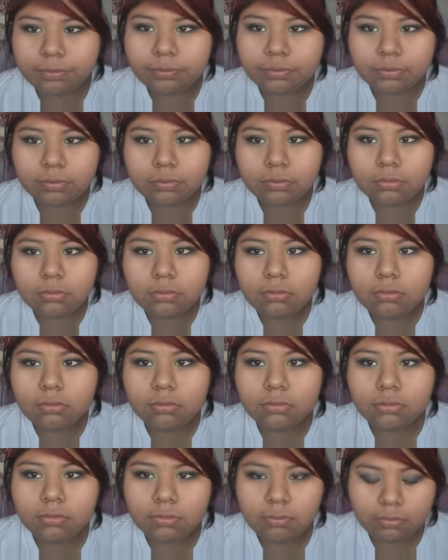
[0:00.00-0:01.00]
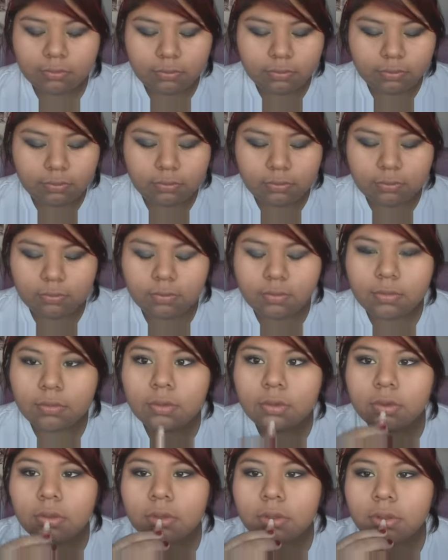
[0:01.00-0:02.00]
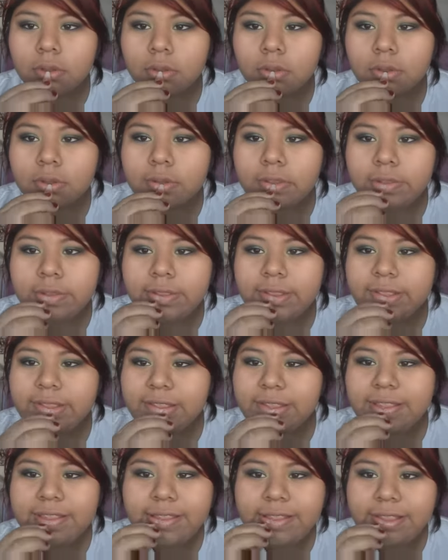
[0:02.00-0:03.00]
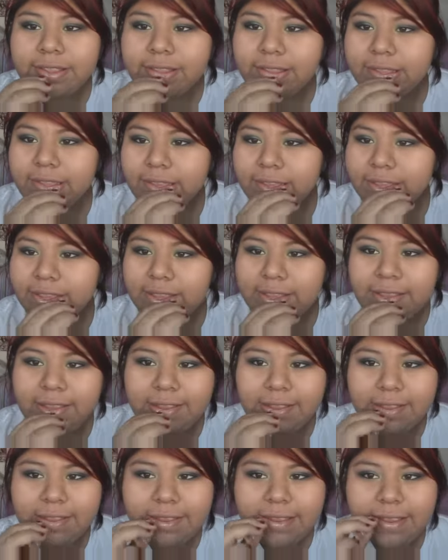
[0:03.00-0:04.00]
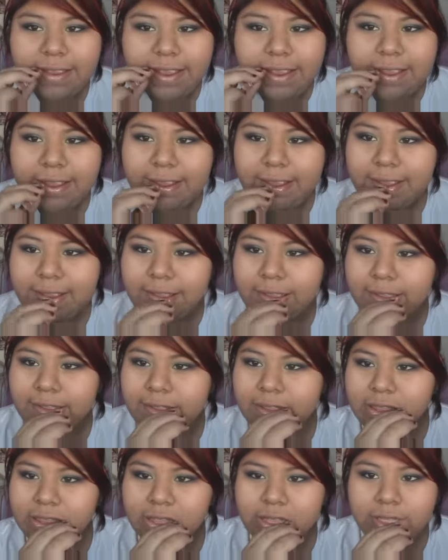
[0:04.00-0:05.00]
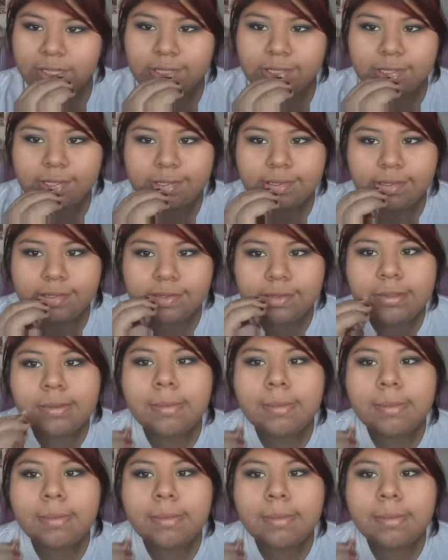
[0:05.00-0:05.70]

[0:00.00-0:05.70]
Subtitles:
No one is speaking in this clip.